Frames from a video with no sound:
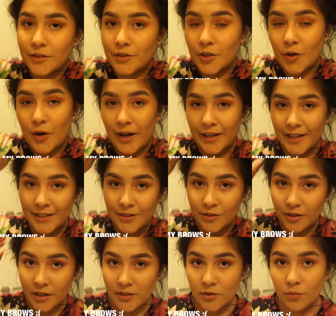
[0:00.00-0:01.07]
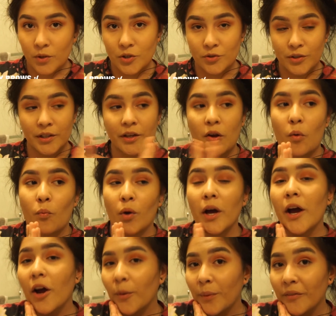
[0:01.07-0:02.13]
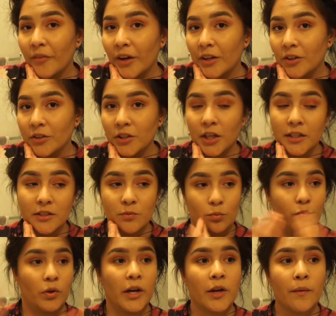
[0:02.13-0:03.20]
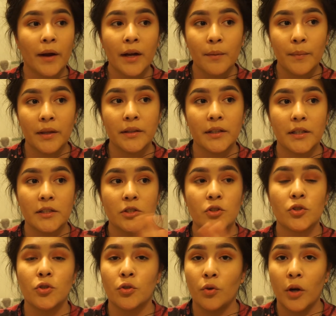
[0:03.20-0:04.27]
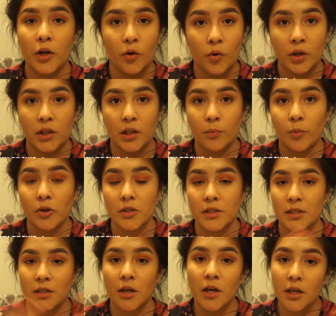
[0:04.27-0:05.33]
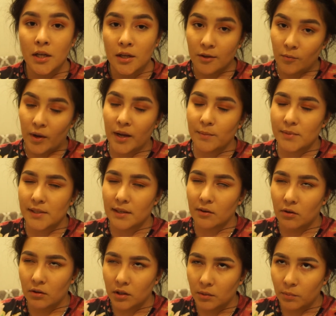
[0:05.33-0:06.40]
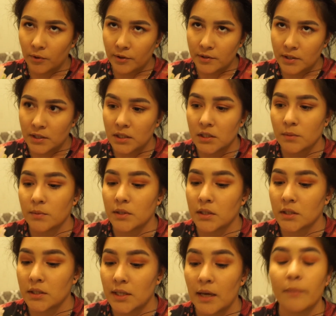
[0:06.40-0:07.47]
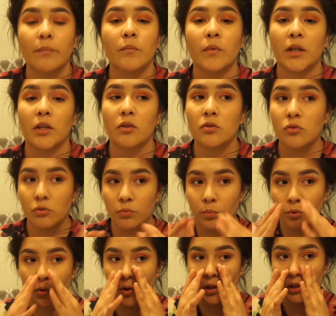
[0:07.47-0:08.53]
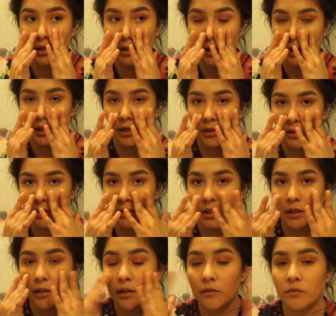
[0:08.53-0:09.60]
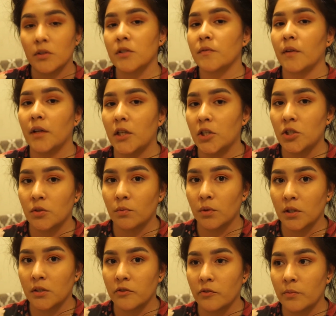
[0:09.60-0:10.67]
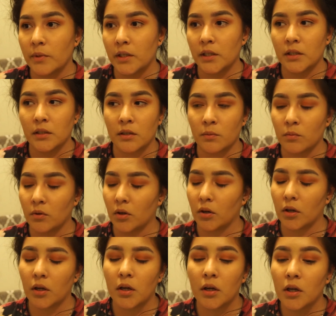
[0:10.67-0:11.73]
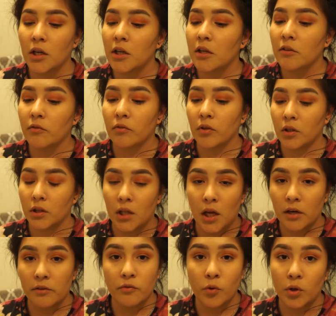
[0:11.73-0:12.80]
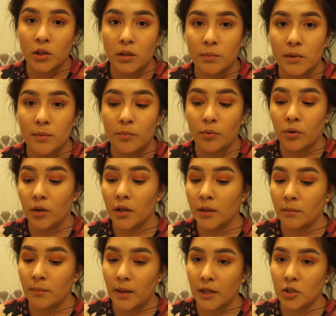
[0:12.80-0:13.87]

So I guess you guys are wondering, what are my final thoughts? Would I recommend this to an oily person? Why I'm saying oily person is because I'm like super oily, and like if this foundation works for me, it can work for a lot of oily people. And my